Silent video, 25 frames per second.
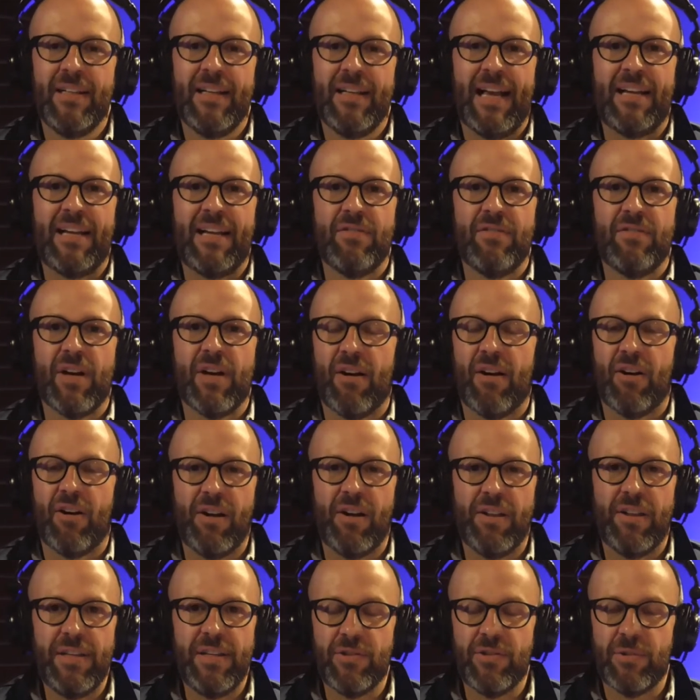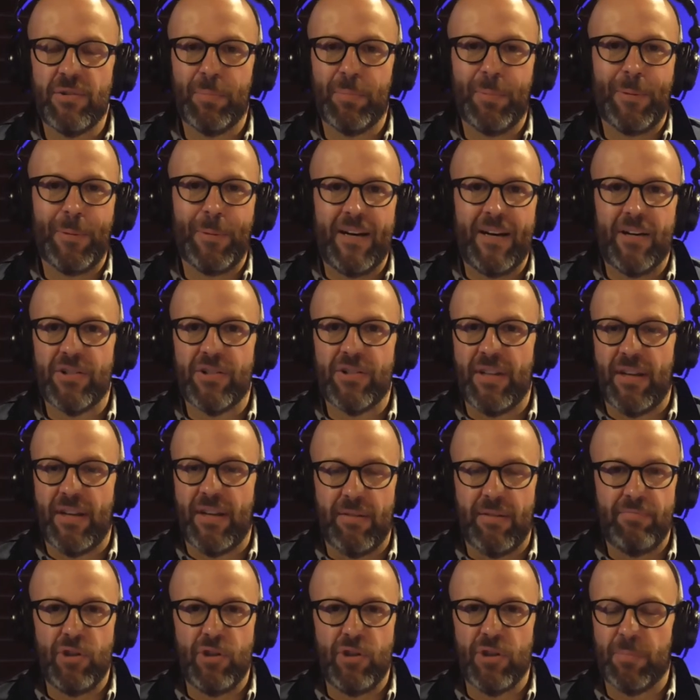and you've got all these players that
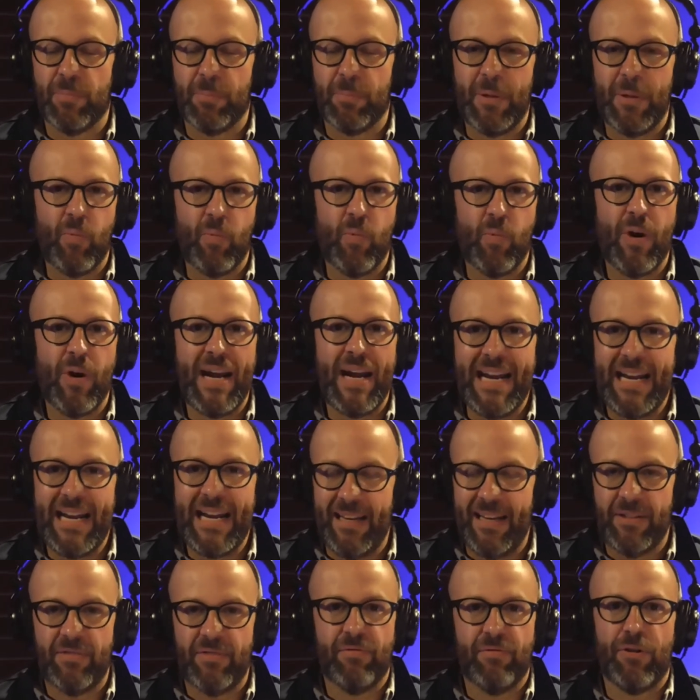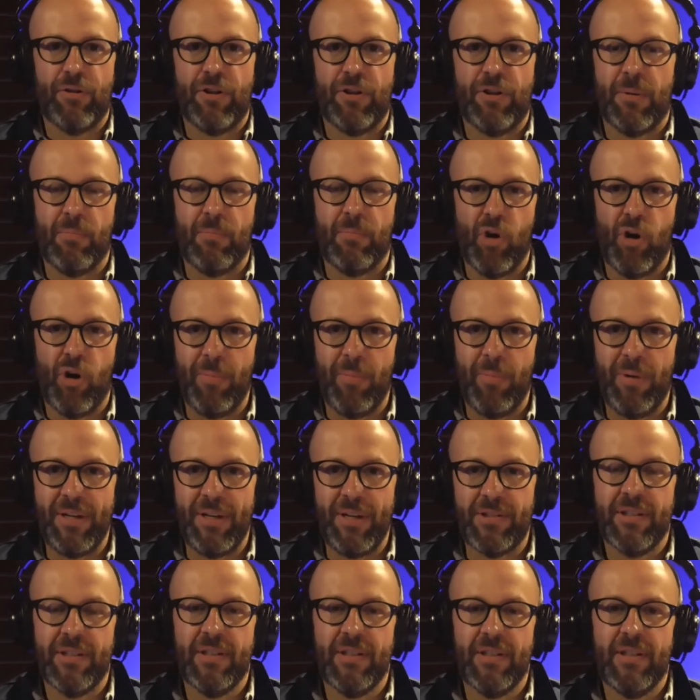have just been waiting for their
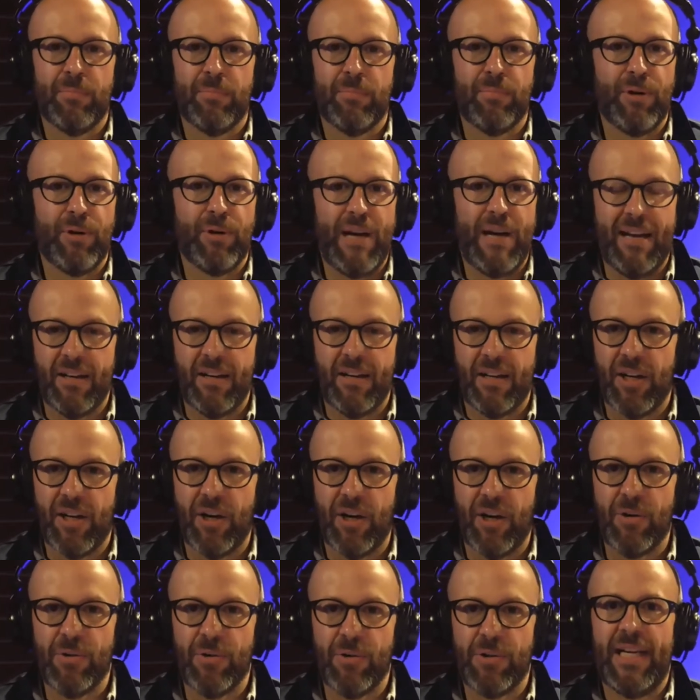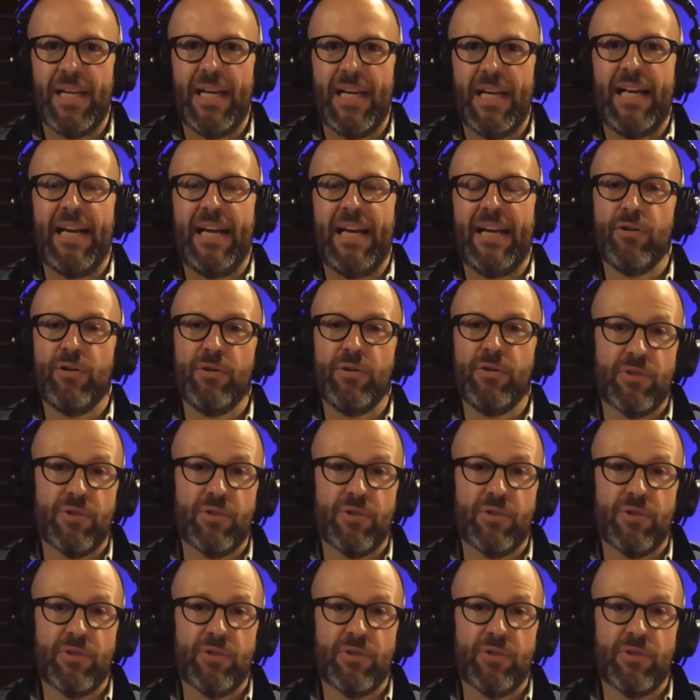moment. Bryanna Coté, who has